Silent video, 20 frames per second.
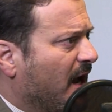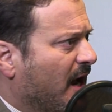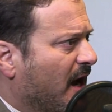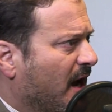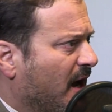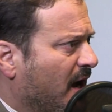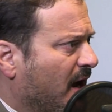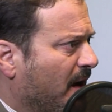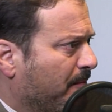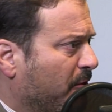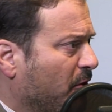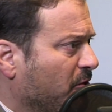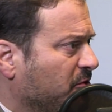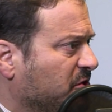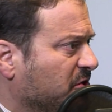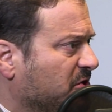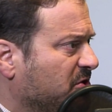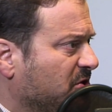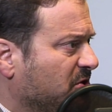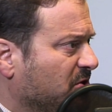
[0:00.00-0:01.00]

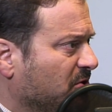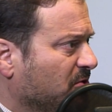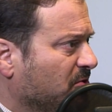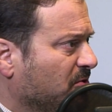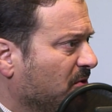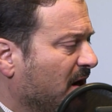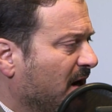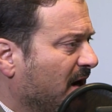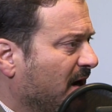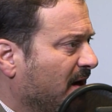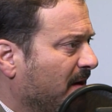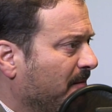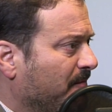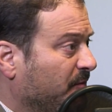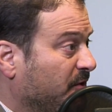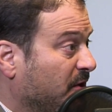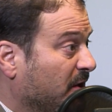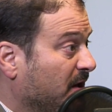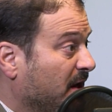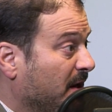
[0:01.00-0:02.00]
approaches to
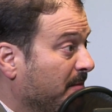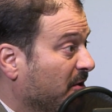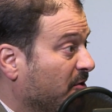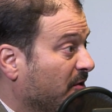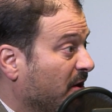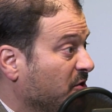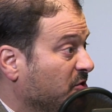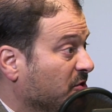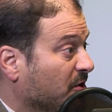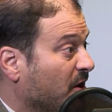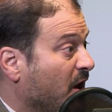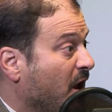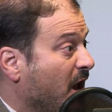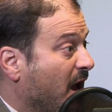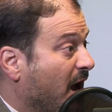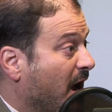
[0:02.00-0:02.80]
immigration.